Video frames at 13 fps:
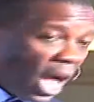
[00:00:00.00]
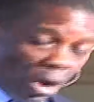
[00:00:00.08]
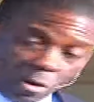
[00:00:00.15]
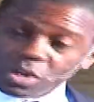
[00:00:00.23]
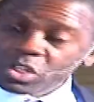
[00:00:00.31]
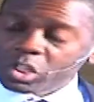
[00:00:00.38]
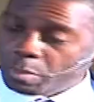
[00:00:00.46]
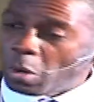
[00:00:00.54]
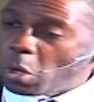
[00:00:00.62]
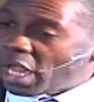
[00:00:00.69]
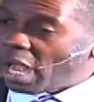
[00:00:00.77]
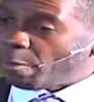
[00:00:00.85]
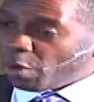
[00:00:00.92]
I always
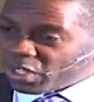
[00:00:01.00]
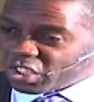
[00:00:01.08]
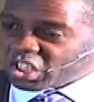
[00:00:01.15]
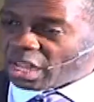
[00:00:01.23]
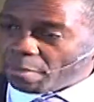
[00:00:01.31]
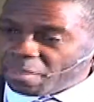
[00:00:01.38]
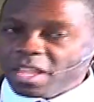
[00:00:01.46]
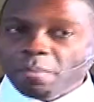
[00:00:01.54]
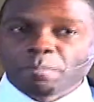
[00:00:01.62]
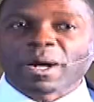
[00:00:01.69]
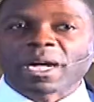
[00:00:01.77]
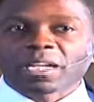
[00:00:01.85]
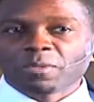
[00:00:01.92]
spoke up. When something
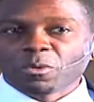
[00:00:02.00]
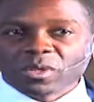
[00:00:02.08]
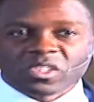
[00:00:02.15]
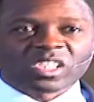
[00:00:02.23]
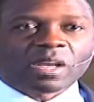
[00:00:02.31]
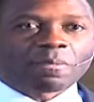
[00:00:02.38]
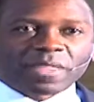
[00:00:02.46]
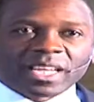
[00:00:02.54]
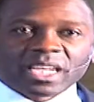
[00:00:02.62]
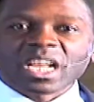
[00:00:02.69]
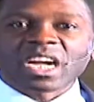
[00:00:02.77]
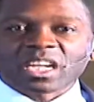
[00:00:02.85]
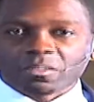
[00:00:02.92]
bugged me, when something
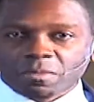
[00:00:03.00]
nugged